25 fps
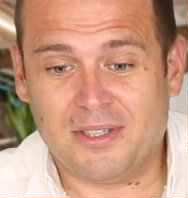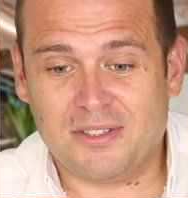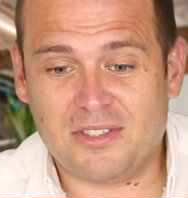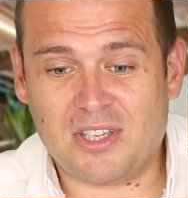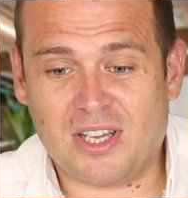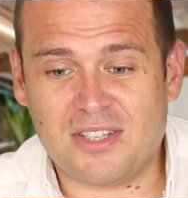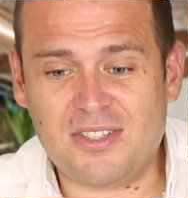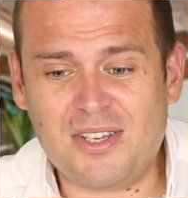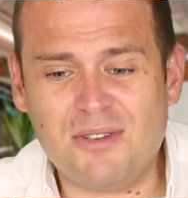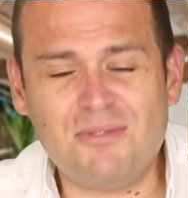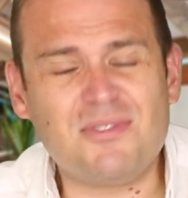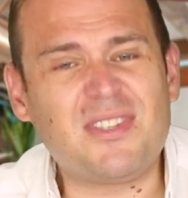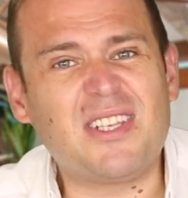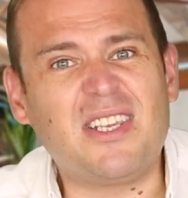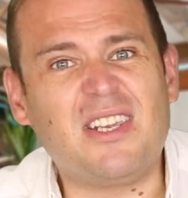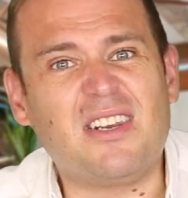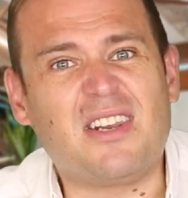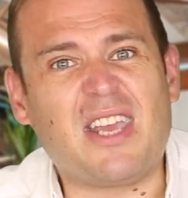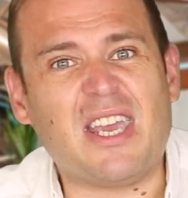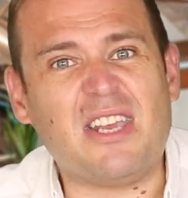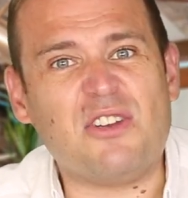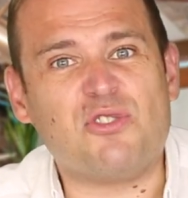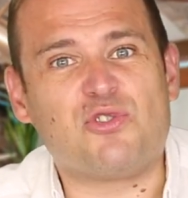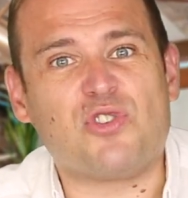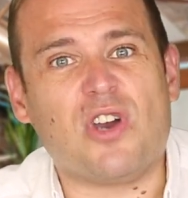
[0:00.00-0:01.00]
So I don't think you'd
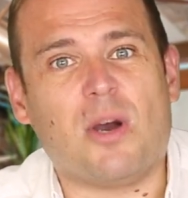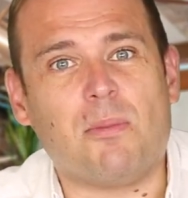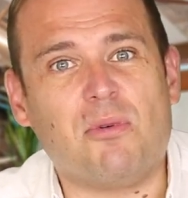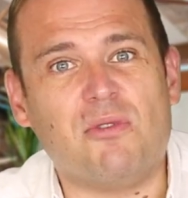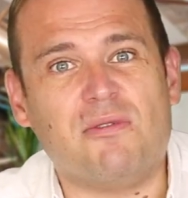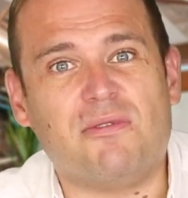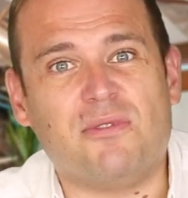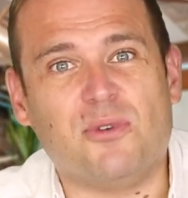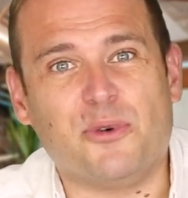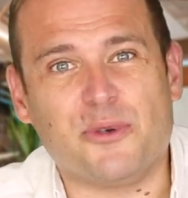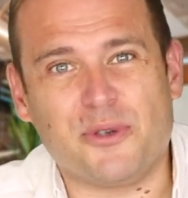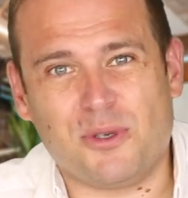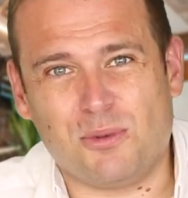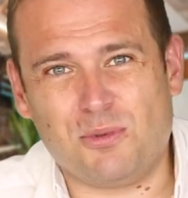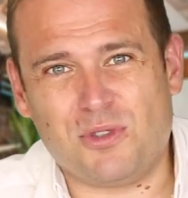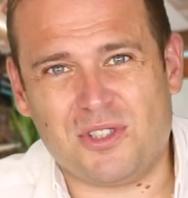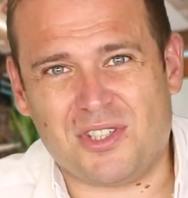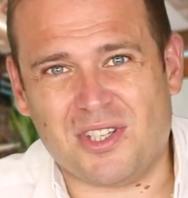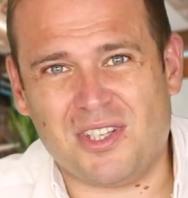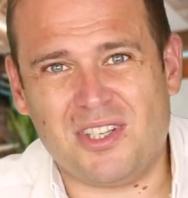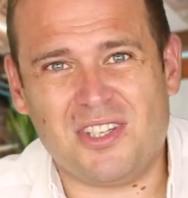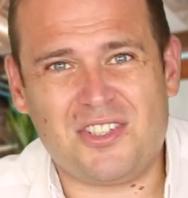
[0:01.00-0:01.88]
get in trouble for it, would you?